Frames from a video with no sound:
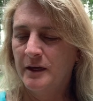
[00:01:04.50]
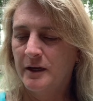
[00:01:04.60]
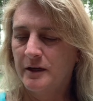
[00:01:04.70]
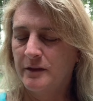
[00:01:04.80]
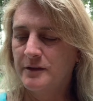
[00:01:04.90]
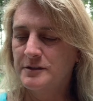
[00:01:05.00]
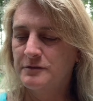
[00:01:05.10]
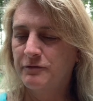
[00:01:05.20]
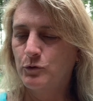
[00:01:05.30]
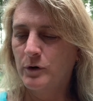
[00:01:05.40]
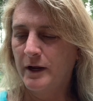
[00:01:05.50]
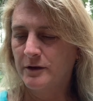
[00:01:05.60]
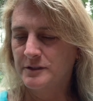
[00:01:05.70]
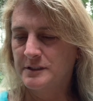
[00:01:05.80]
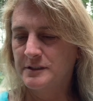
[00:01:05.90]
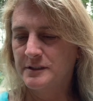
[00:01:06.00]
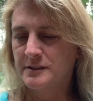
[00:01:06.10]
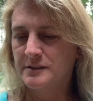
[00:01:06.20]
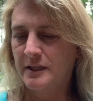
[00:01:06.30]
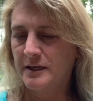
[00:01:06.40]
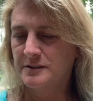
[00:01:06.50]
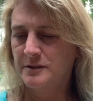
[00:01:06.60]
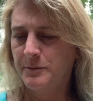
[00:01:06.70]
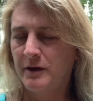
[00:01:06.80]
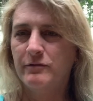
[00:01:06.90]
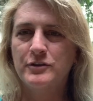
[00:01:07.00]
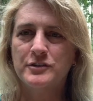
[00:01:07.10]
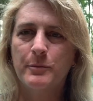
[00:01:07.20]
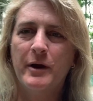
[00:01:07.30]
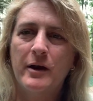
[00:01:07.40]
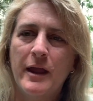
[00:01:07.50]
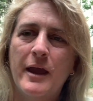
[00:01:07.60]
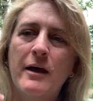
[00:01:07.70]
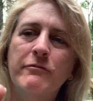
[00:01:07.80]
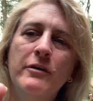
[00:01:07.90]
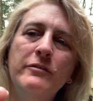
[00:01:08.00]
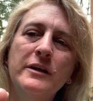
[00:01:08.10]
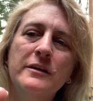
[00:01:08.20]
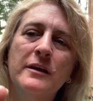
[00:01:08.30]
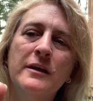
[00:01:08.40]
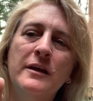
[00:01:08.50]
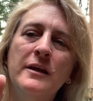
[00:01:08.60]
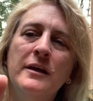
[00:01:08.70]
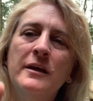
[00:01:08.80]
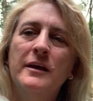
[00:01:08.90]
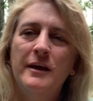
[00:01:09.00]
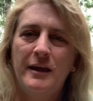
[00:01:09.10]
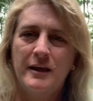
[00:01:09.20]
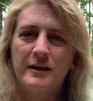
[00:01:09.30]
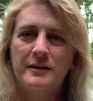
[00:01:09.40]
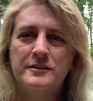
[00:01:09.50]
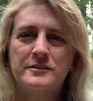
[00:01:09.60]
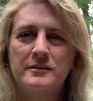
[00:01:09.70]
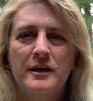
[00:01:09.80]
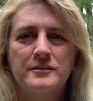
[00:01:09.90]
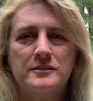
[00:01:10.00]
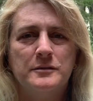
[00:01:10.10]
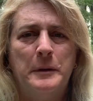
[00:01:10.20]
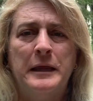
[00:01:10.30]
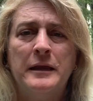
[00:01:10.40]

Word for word: Uh, this four ounces has lasted me. I've used about half of it, and it's lasted me